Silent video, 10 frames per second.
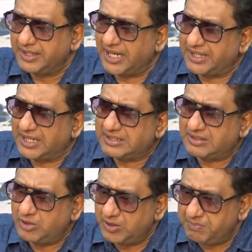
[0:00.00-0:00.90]
that has
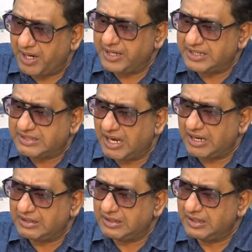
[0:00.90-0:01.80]
stood by the
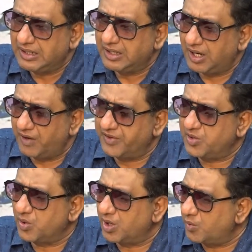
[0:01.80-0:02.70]
side of the
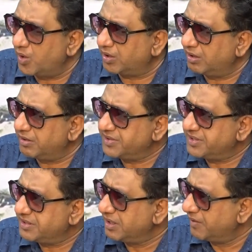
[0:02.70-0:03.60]
sugar
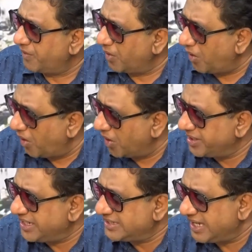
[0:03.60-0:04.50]
workers for all
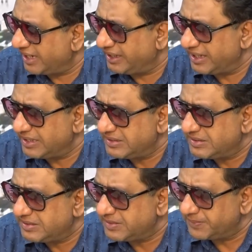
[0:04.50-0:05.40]
these
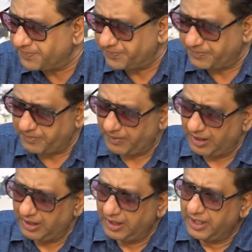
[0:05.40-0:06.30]
decades.
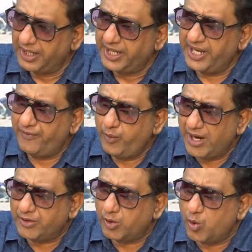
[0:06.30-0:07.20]
If we
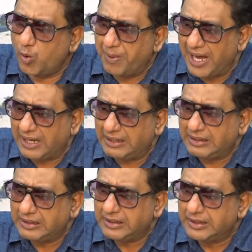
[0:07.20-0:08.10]
are to go back
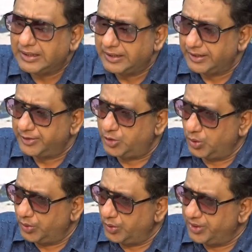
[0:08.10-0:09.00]

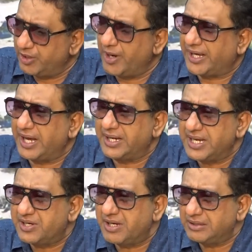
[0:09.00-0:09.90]
to the
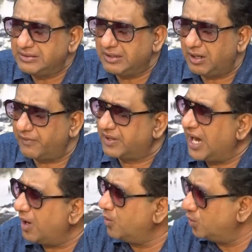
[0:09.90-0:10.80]
recognition of
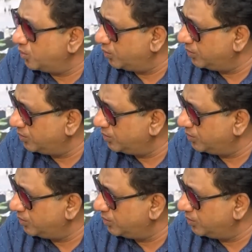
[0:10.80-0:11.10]
GAU